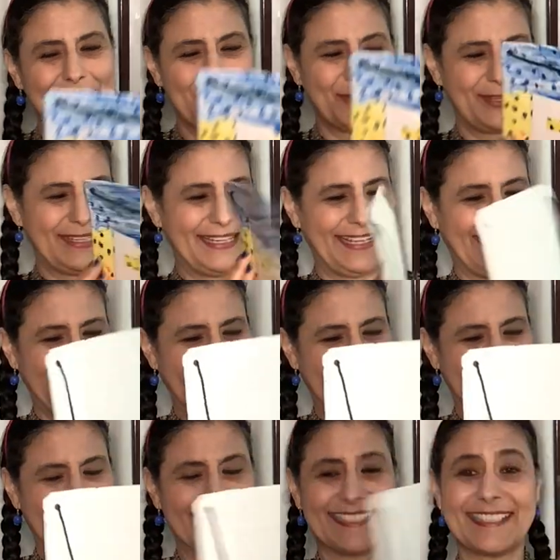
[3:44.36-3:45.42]
more than
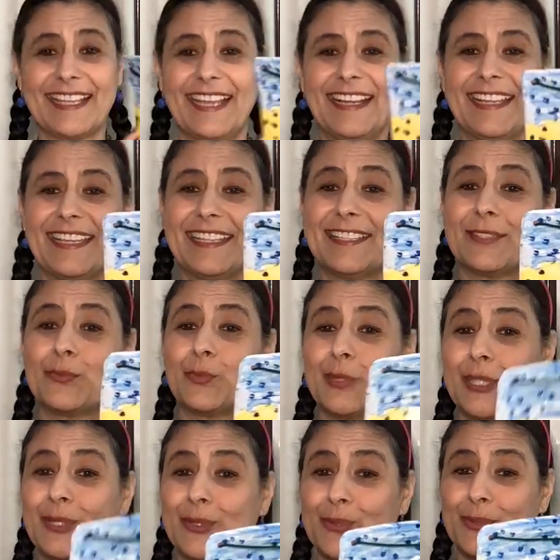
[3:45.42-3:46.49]
anything is that it's
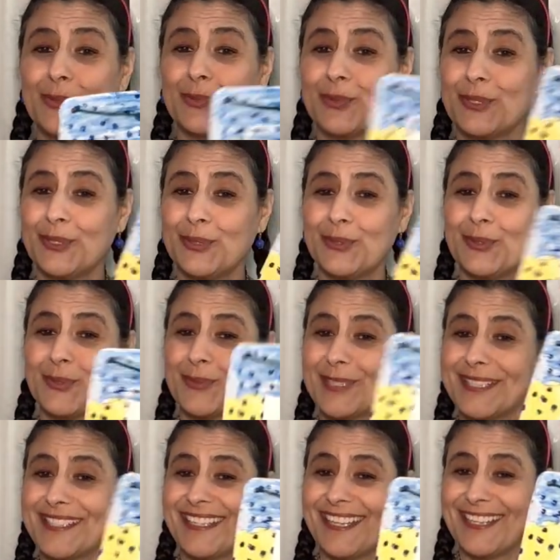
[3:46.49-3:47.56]
reduce, reuse,
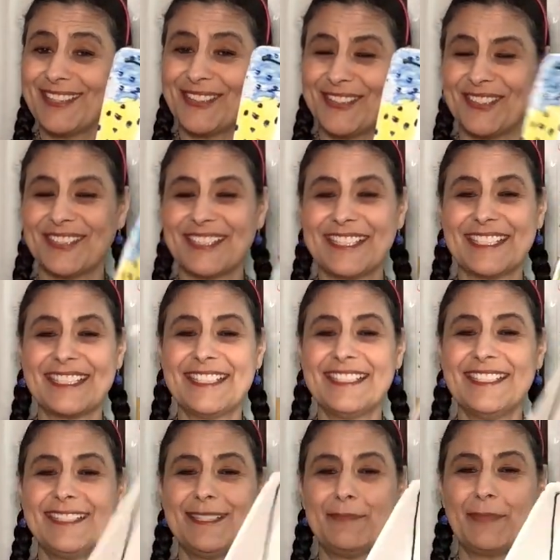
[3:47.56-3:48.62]
recycle, because this
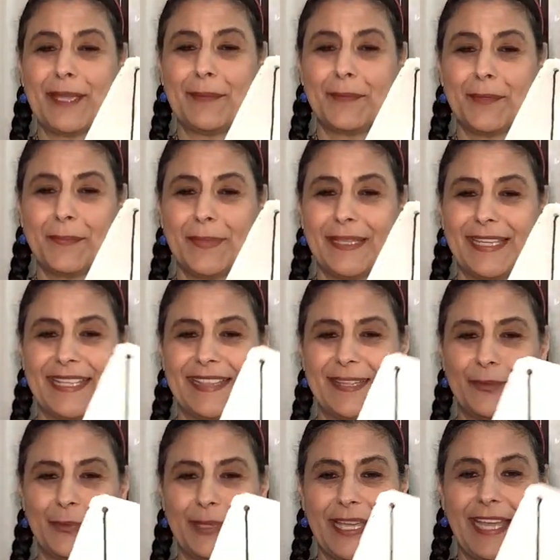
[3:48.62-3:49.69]
is a paper plate
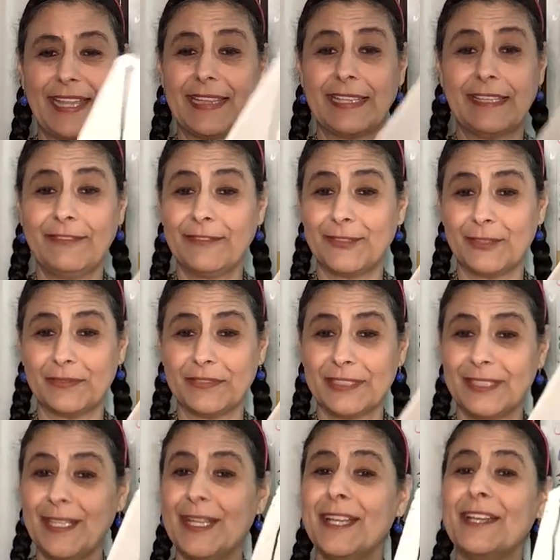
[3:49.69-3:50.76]
that we had left
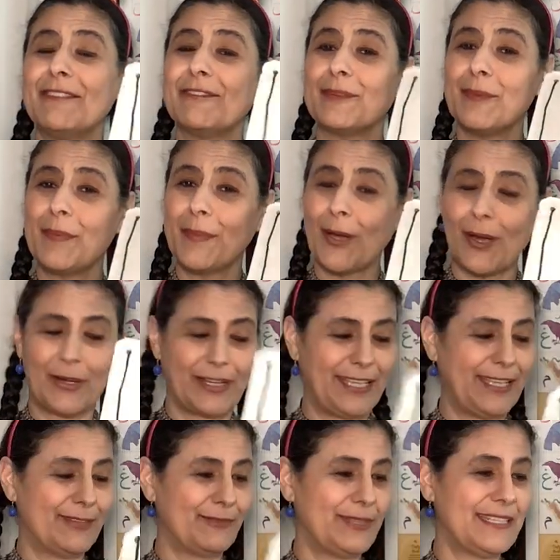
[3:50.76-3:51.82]
over from a
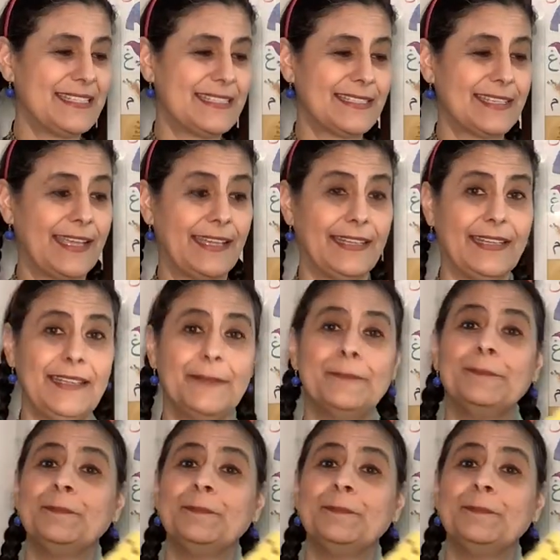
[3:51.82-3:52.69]
party, and we decided,